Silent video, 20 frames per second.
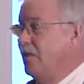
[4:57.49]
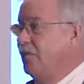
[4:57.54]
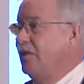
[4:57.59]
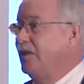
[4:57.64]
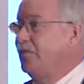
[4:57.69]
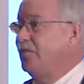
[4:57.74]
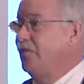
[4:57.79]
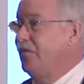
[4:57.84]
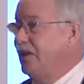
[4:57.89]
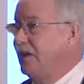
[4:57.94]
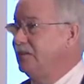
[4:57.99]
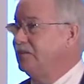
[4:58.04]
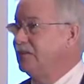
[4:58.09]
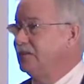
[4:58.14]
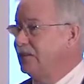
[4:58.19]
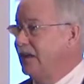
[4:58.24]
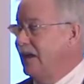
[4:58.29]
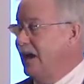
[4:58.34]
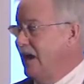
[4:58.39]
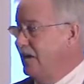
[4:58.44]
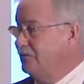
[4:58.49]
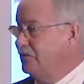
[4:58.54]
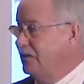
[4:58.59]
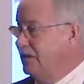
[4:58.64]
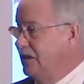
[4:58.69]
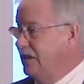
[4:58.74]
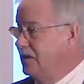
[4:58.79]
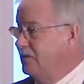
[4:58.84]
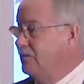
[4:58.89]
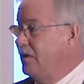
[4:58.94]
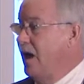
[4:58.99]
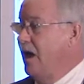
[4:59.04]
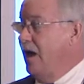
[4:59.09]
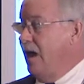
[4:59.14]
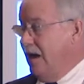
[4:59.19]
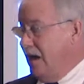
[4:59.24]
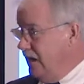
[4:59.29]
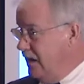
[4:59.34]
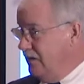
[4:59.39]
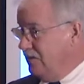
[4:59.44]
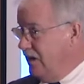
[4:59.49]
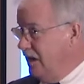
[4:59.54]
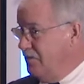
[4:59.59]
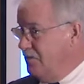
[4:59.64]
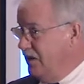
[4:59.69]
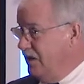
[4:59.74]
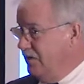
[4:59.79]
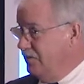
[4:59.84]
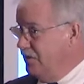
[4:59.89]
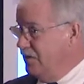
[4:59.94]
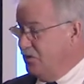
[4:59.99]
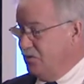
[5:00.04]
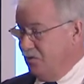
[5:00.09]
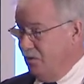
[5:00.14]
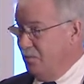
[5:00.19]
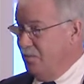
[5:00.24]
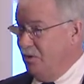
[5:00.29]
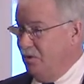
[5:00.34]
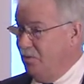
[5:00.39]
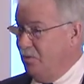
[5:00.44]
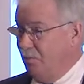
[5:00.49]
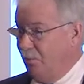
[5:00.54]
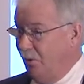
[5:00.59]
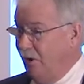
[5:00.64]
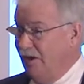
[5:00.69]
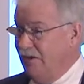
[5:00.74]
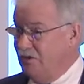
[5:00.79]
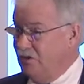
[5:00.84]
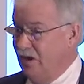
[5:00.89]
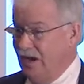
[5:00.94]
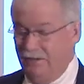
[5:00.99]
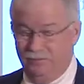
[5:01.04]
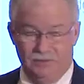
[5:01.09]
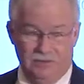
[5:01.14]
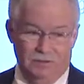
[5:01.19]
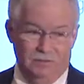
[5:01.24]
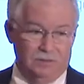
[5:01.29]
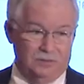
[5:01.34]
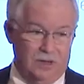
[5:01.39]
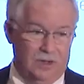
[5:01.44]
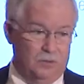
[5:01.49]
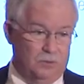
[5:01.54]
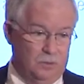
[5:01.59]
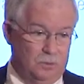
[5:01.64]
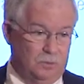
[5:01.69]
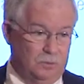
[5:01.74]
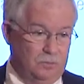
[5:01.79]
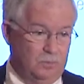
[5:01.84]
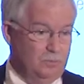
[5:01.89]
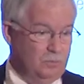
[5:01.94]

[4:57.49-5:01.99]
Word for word: that think that they have to give, anytime you give a distributor a price, you have to give it to other